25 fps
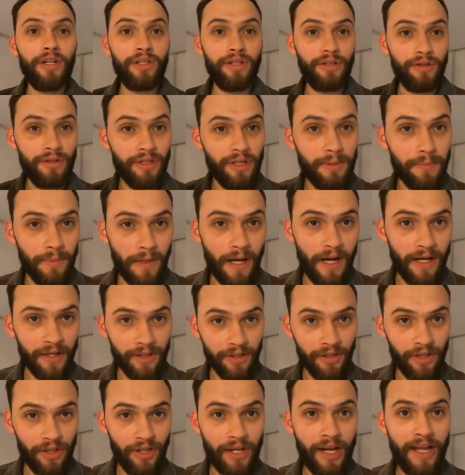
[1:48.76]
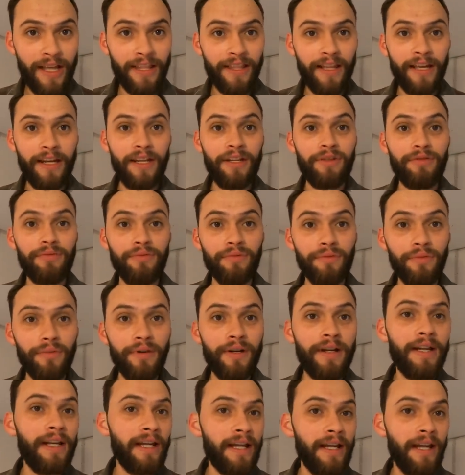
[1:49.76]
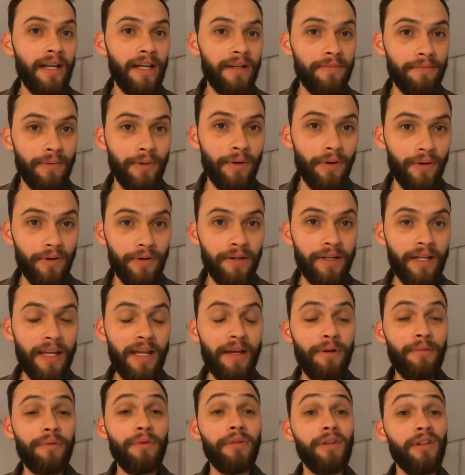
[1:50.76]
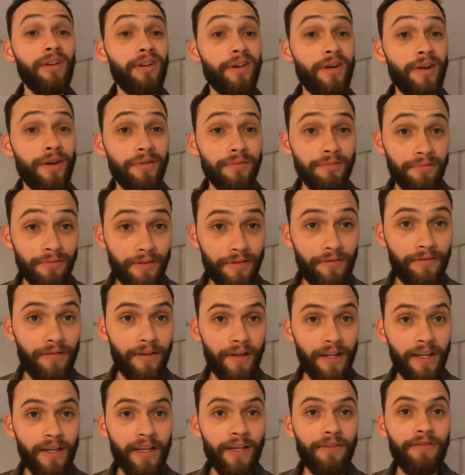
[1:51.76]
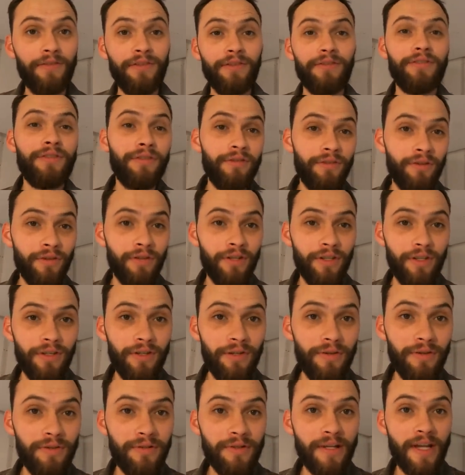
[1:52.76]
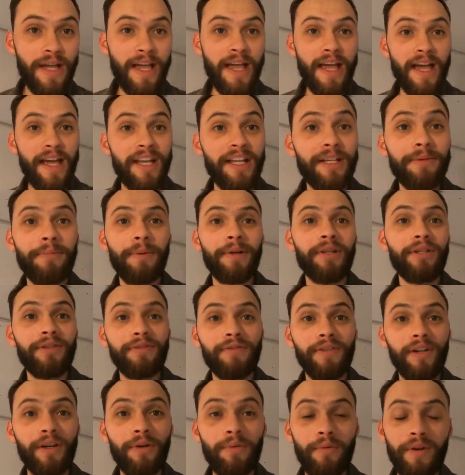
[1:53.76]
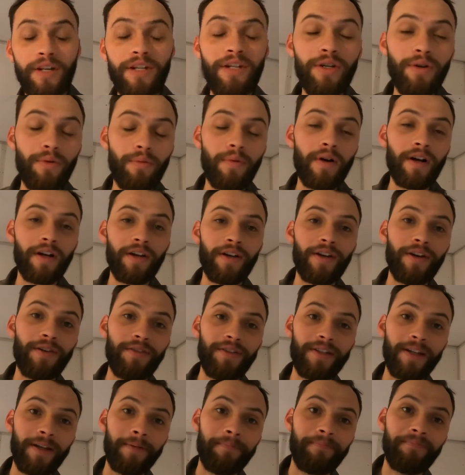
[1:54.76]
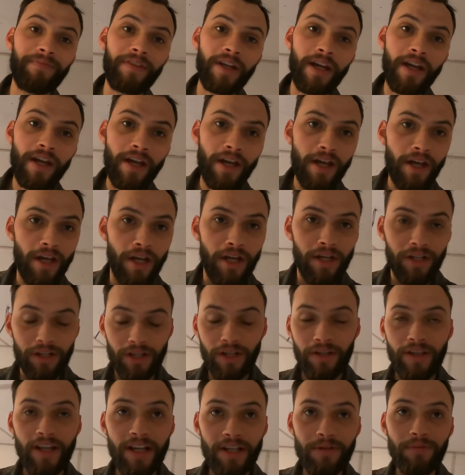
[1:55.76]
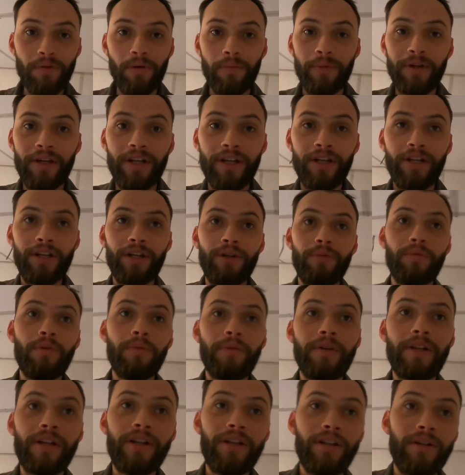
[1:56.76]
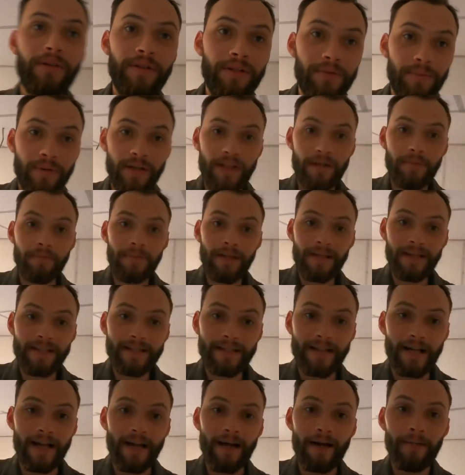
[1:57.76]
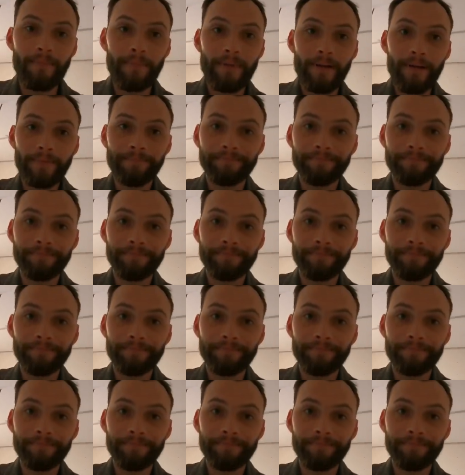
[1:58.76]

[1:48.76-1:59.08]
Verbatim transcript: to sponge. That is really important. It will look horrific if you do not use a sponge float when you're one coating. So that's what we're gonna do. What we're gonna do is we're gonna mix up